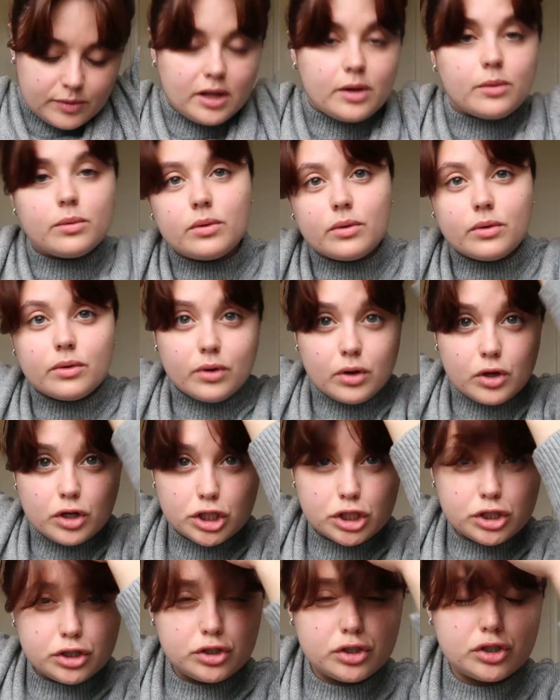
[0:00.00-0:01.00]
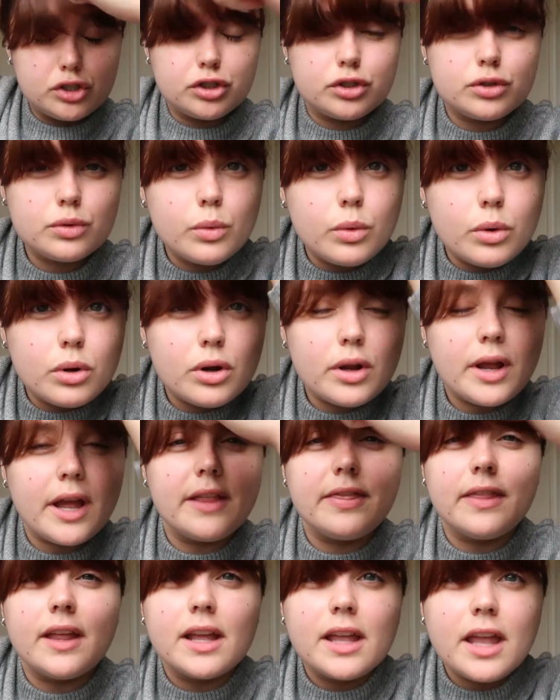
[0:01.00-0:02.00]
they were short
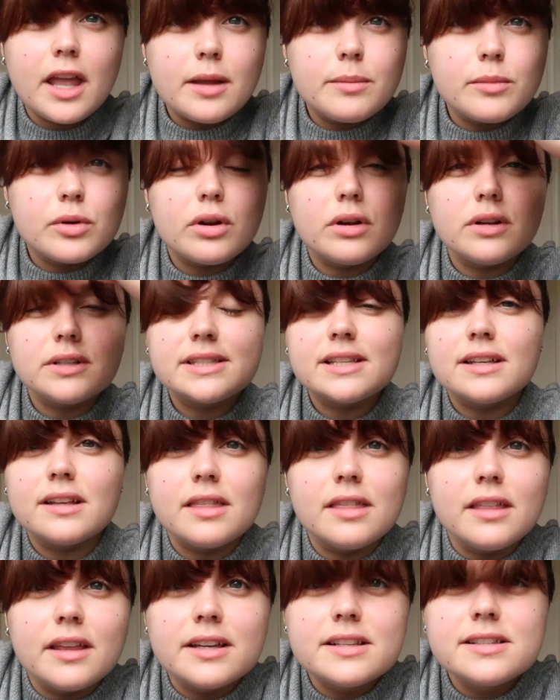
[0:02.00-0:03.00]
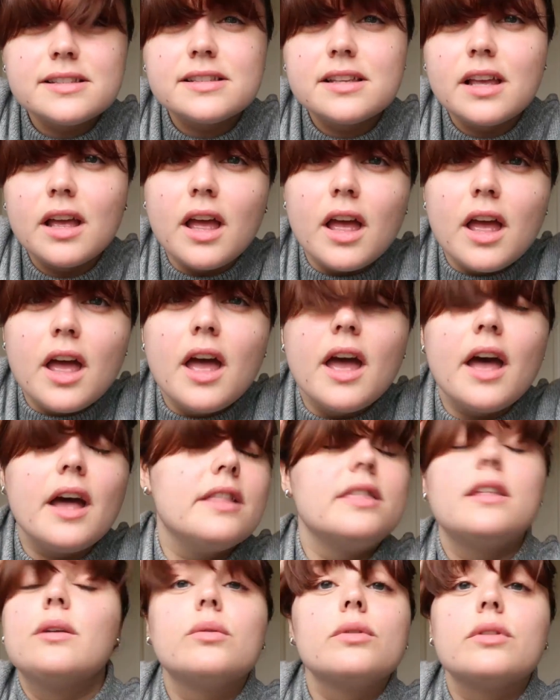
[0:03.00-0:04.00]
and they came across like this,
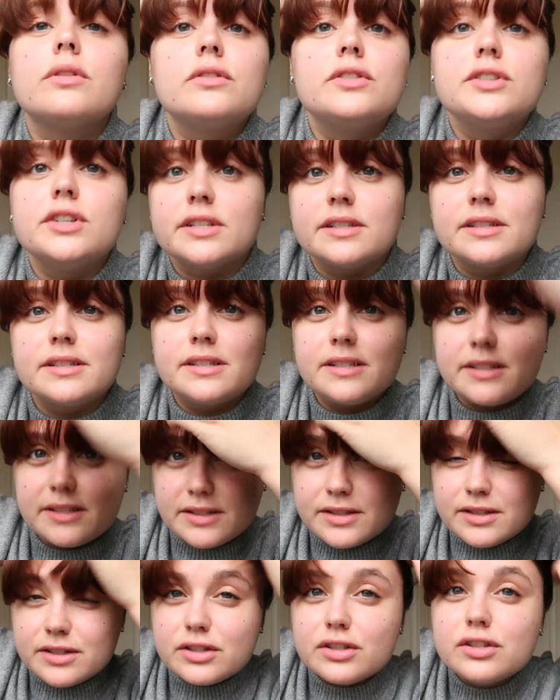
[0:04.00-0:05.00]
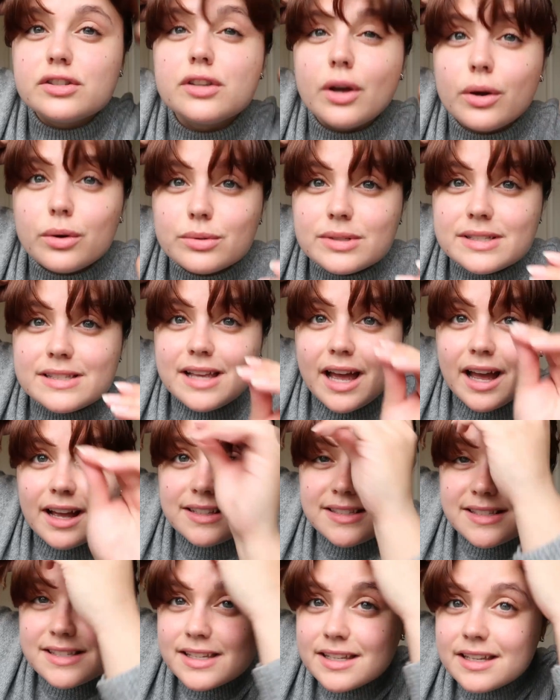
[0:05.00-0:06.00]
and they were just so
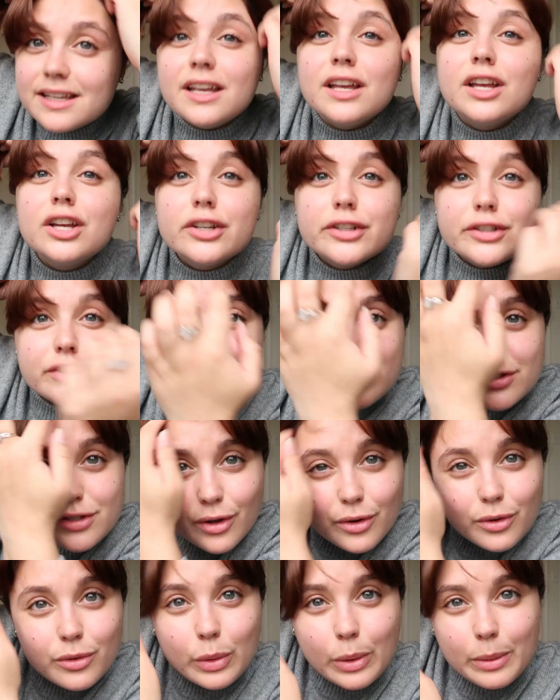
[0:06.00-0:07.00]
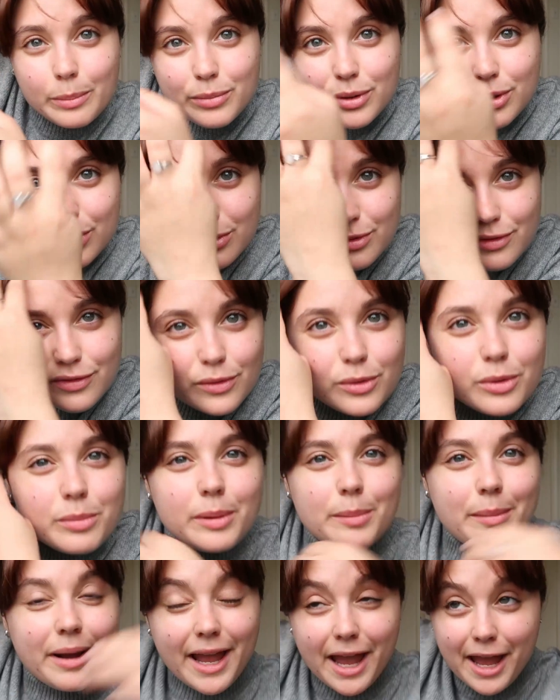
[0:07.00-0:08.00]
sassy, so beautiful,
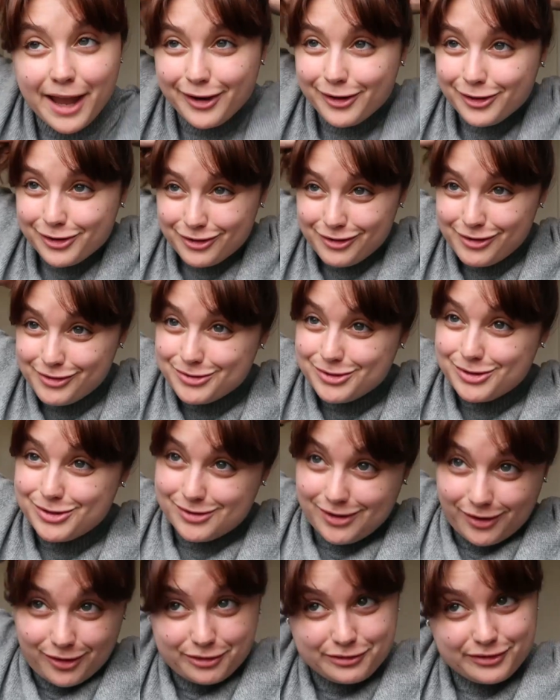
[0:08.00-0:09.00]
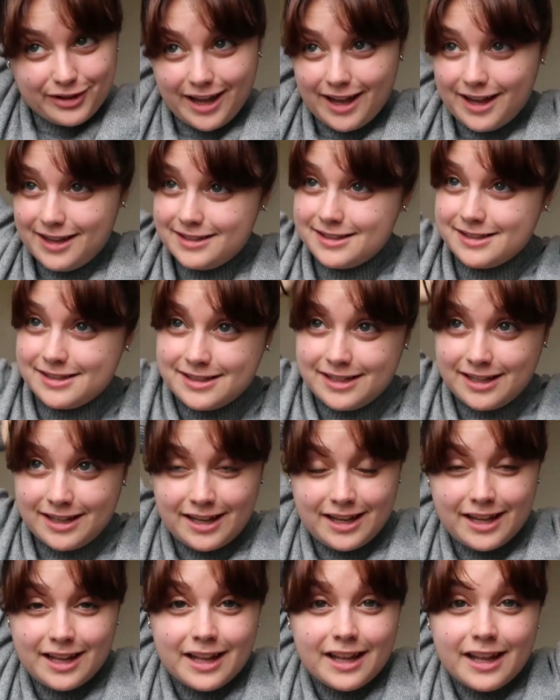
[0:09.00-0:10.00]
but my hair grows so fast
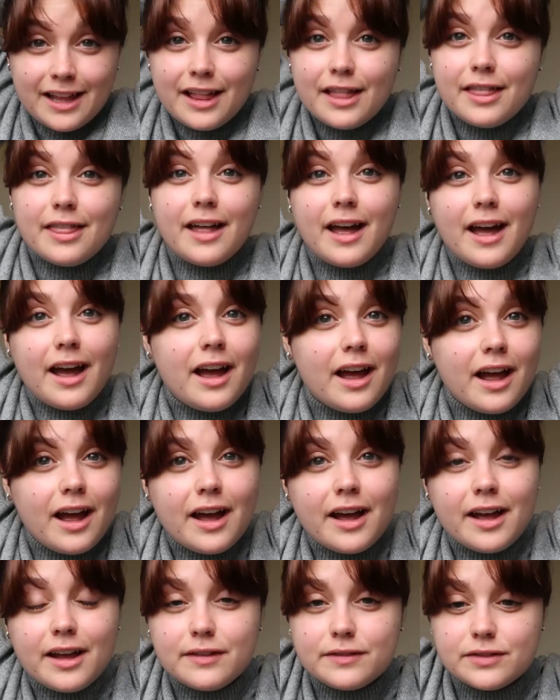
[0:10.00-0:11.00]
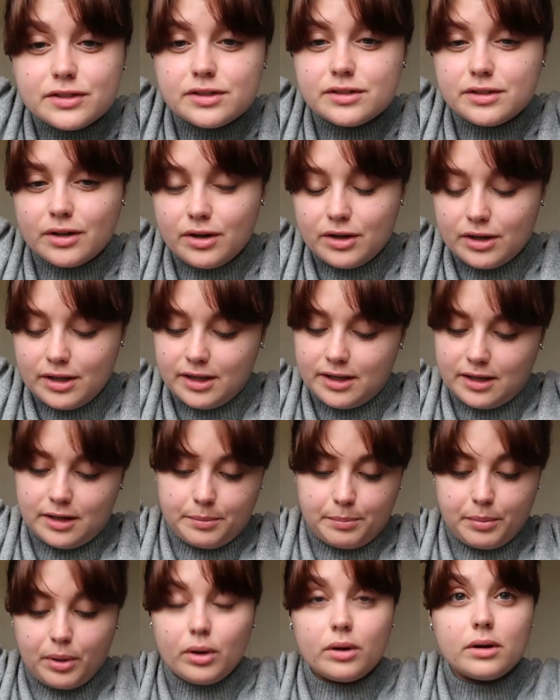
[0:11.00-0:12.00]
that I've
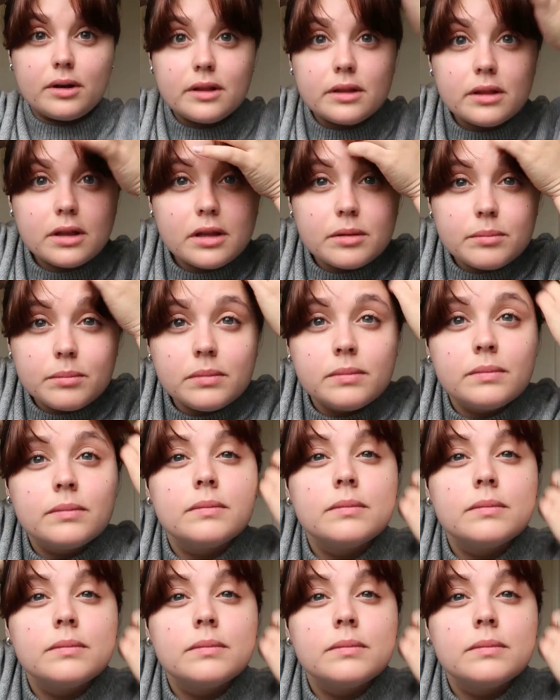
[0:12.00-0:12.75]
started parting them